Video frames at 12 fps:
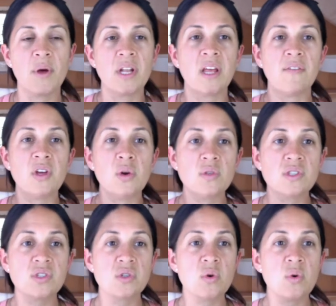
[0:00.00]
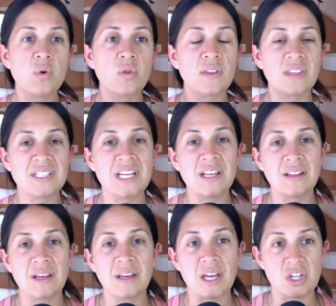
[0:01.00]
But if you soothe the
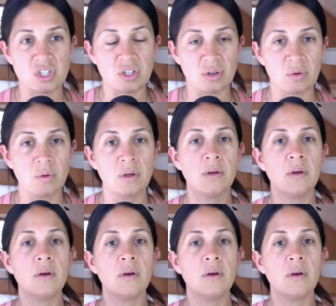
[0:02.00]
teething issue,